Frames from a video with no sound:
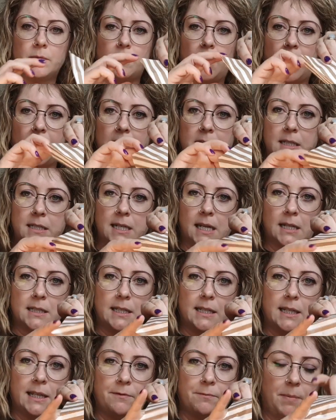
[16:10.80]
Handy dandy
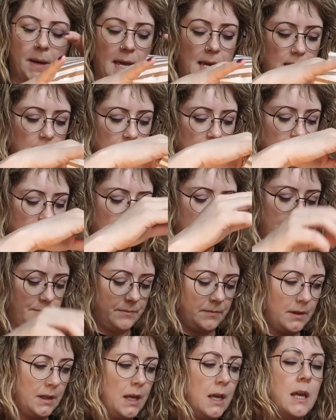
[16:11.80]
gift bags.
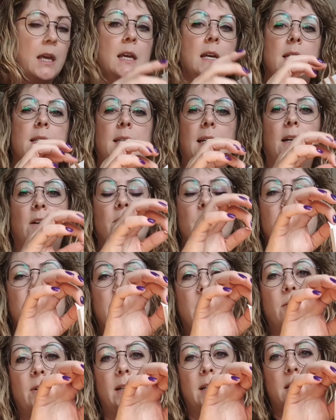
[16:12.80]
Now,
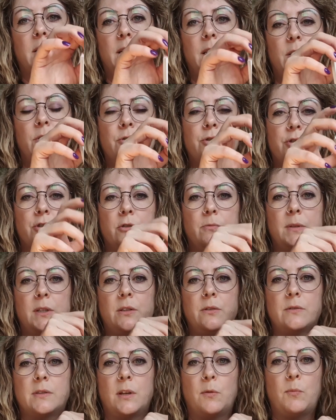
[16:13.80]
theoretically, you should be
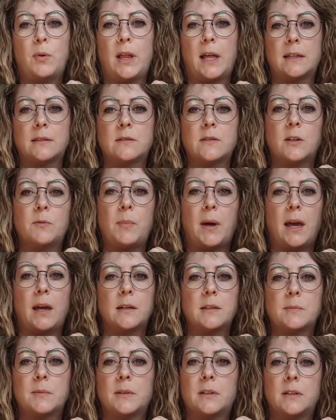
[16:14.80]
using plastic
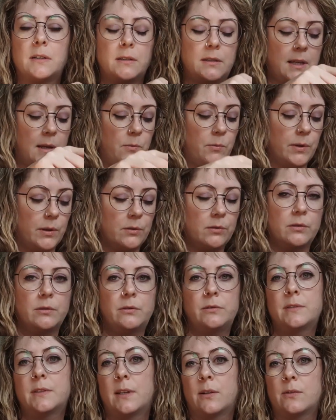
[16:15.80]
bags because they will
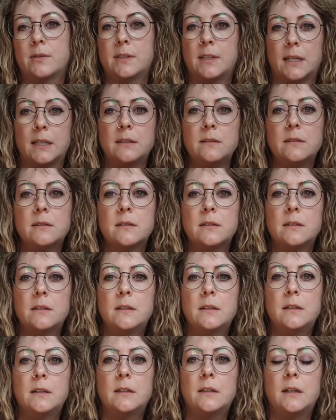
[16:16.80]
lose their scent
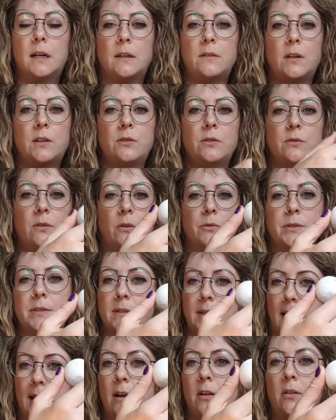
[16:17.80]
and they do go
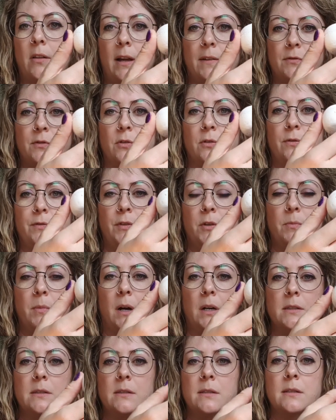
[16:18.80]
stale after a few
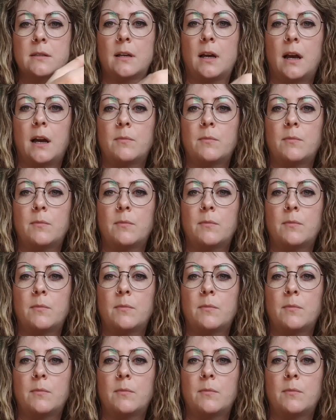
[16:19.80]
months.